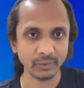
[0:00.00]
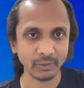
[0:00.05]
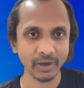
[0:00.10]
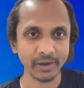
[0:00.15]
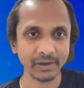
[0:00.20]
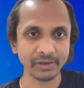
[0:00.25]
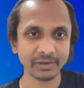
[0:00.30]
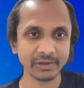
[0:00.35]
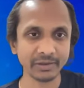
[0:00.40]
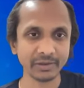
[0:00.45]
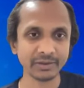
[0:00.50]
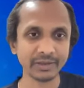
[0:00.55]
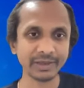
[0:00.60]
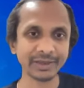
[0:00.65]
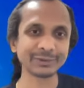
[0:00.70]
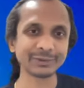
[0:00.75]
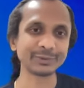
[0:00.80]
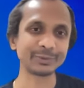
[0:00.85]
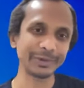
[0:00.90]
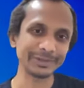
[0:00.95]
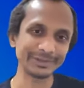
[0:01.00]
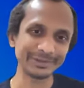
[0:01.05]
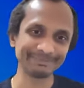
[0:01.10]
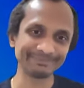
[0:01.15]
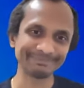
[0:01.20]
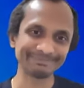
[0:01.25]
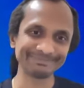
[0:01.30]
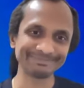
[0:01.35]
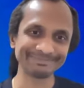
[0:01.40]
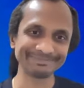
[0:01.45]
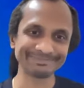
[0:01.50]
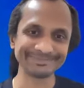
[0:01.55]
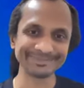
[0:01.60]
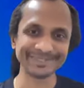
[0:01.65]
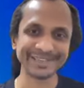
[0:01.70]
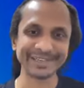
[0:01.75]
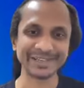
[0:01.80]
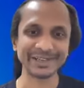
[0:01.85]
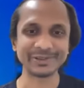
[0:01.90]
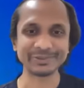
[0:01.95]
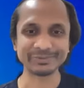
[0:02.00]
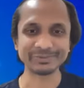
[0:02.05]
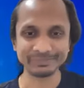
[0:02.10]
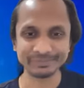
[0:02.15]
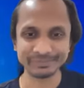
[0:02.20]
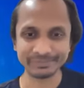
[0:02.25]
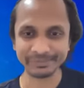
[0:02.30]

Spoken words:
Okay. Thank you so much. Take care.